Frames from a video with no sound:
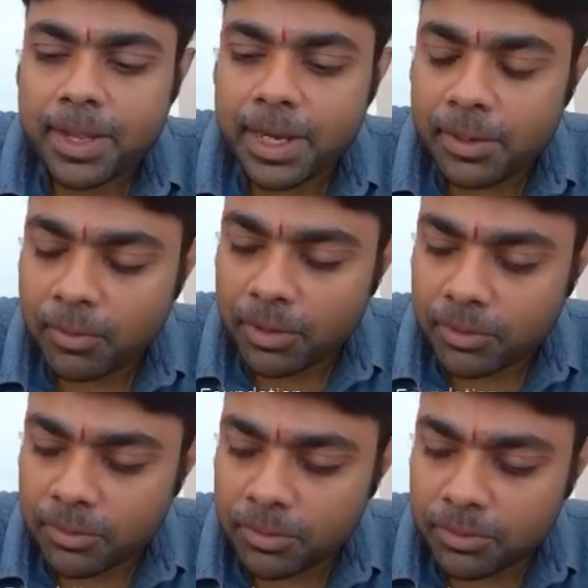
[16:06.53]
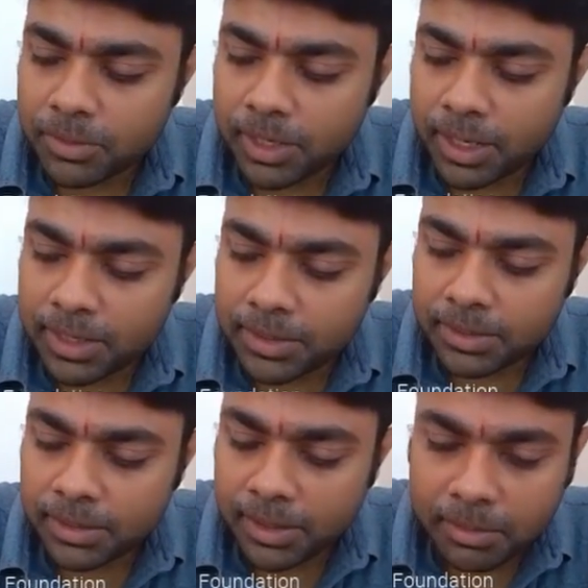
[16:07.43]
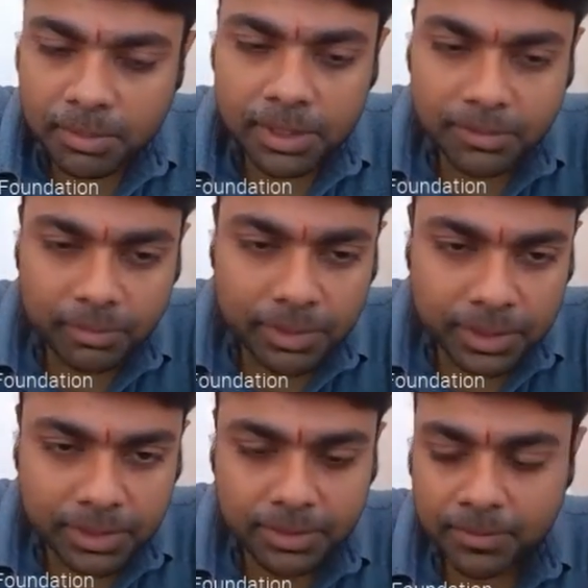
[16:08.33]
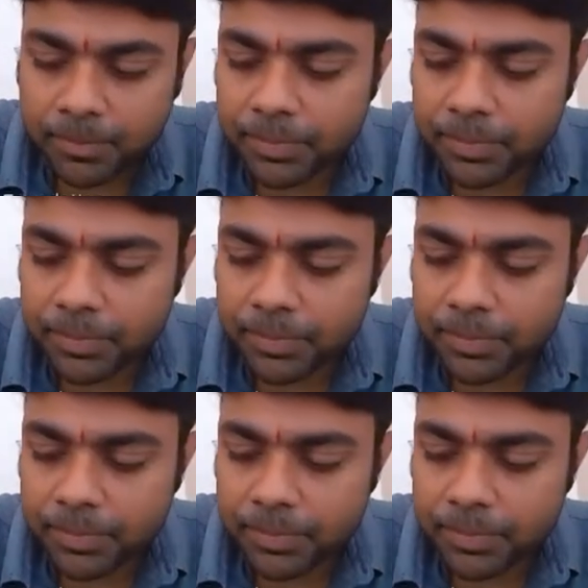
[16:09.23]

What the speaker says: anyone who has credible information